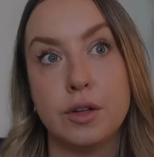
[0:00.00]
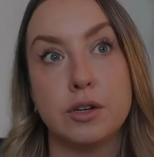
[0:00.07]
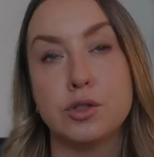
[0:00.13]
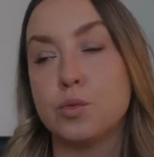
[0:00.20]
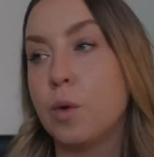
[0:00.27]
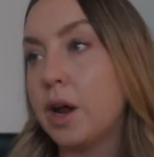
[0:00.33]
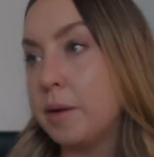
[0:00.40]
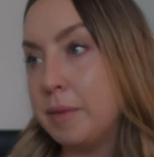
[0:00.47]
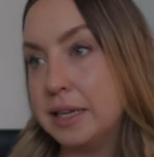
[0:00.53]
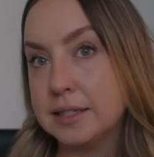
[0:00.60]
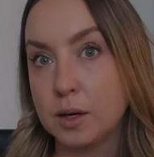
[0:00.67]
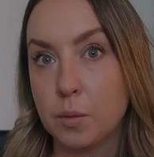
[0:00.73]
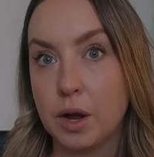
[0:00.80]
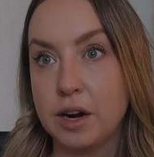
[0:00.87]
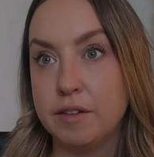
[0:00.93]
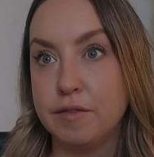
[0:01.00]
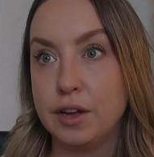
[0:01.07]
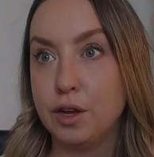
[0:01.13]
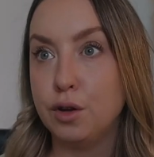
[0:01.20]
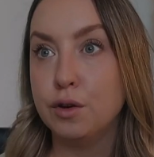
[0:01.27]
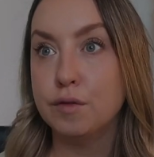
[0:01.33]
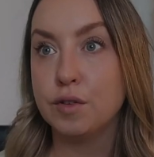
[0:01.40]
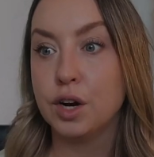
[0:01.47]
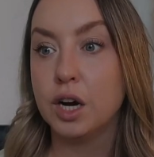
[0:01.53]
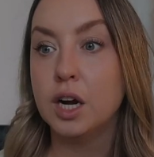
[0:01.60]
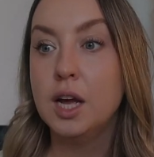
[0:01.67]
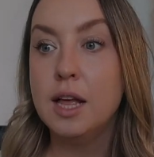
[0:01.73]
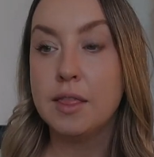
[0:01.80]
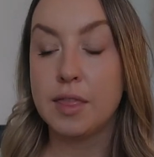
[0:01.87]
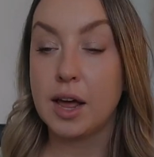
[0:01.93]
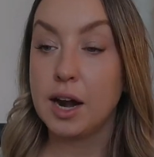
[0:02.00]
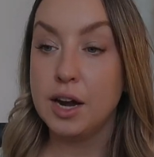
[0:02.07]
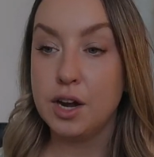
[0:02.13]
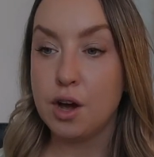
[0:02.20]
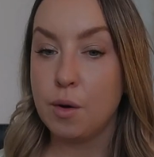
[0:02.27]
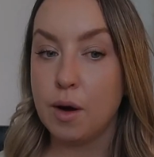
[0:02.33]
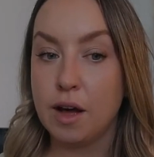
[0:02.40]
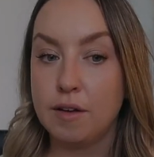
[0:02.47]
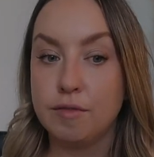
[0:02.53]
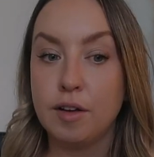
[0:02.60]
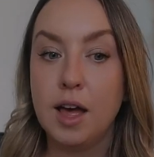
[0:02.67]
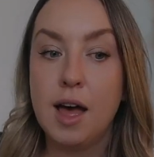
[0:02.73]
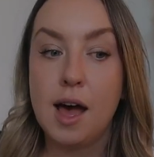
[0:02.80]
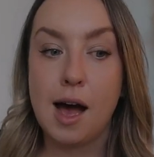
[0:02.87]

there's one amazing one in Vancouver that I know of.